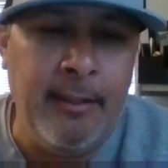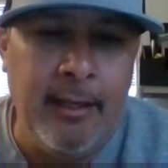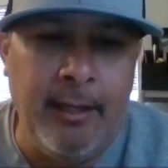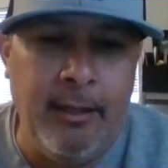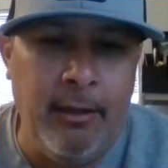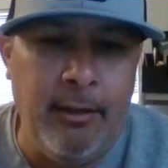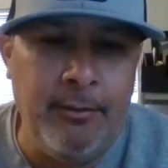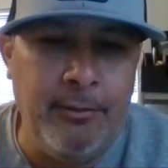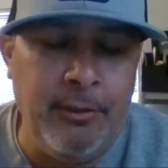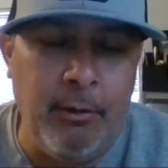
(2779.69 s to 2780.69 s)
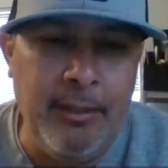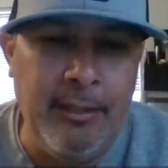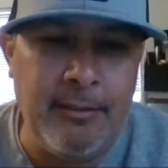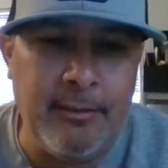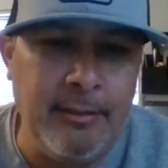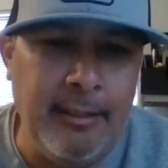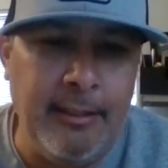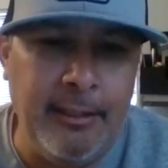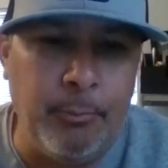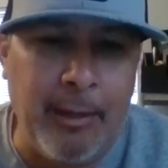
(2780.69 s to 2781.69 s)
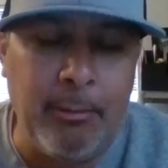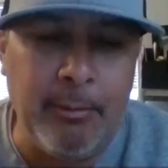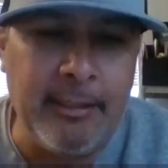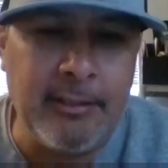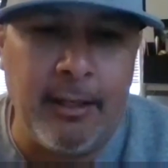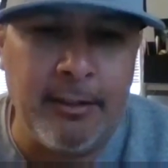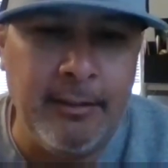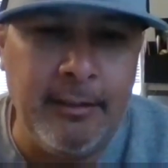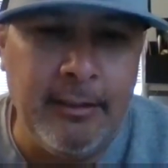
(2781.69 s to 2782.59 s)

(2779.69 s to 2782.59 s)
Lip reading: I know, he'll probably start